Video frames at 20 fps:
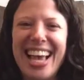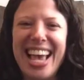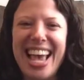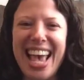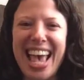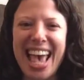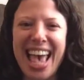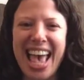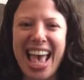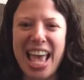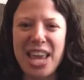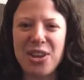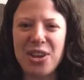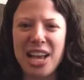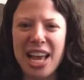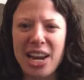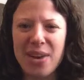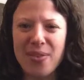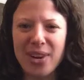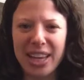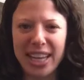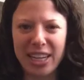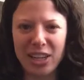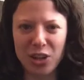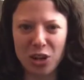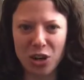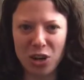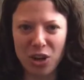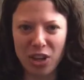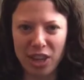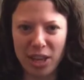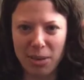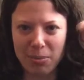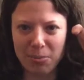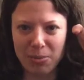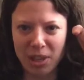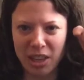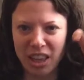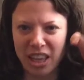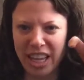And you kind of want to like curl them
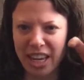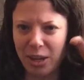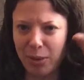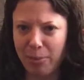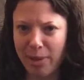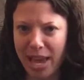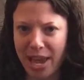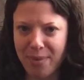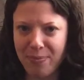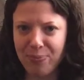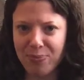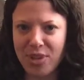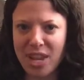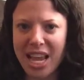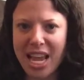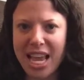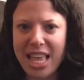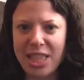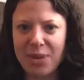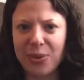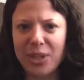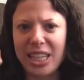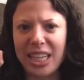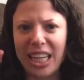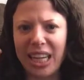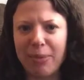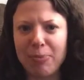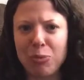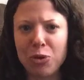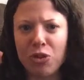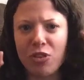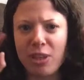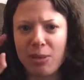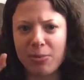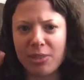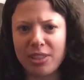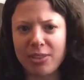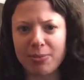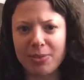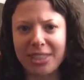a little bit. And then we're going to move them
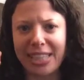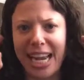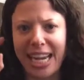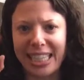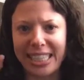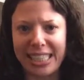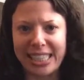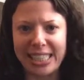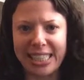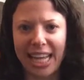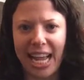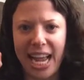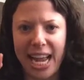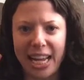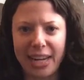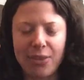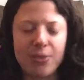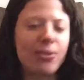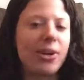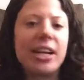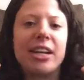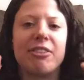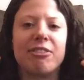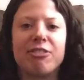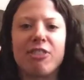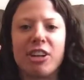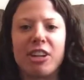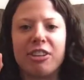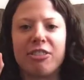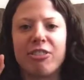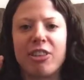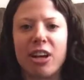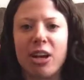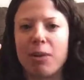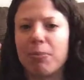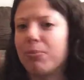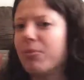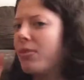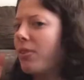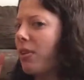from side to side right in front of
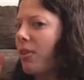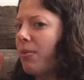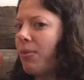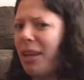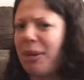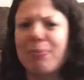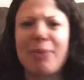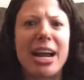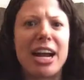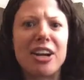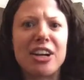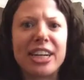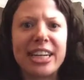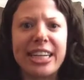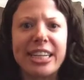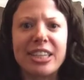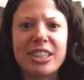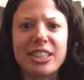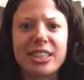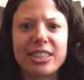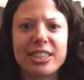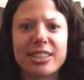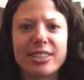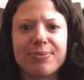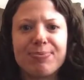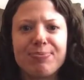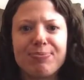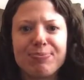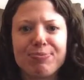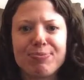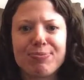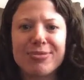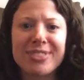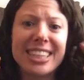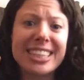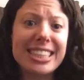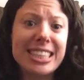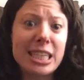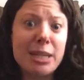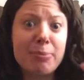like by our ears.
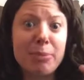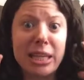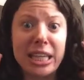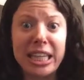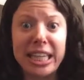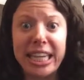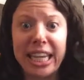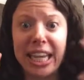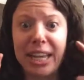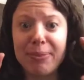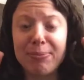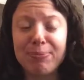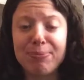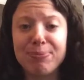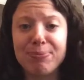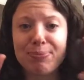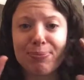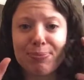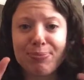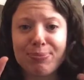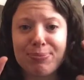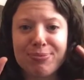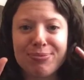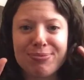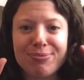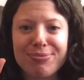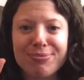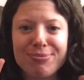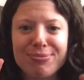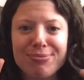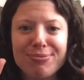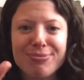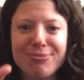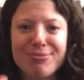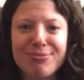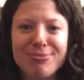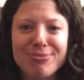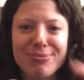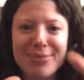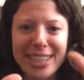That's chameleon.
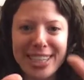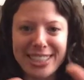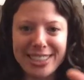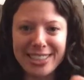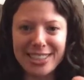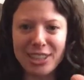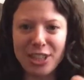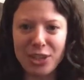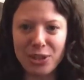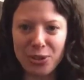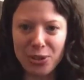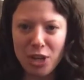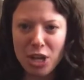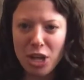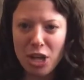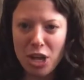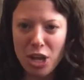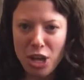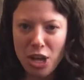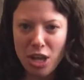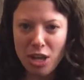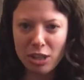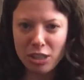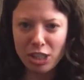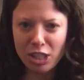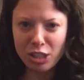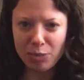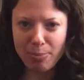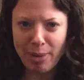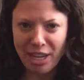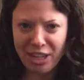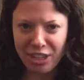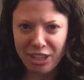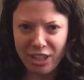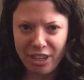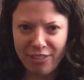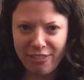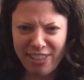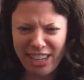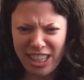Okay, so just bend
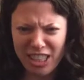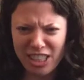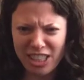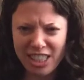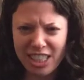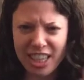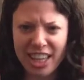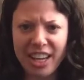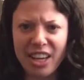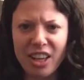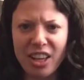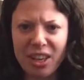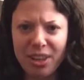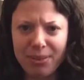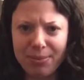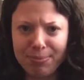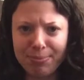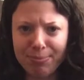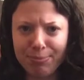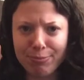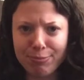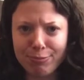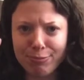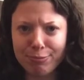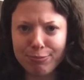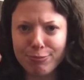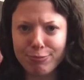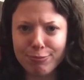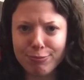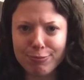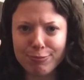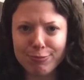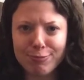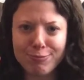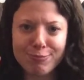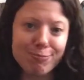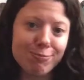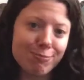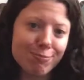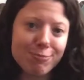your fingers a little.
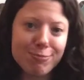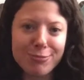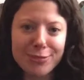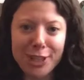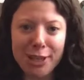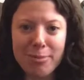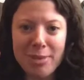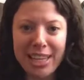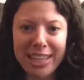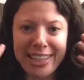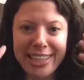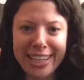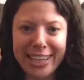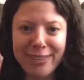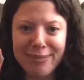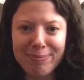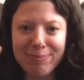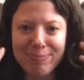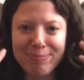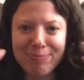Chameleon.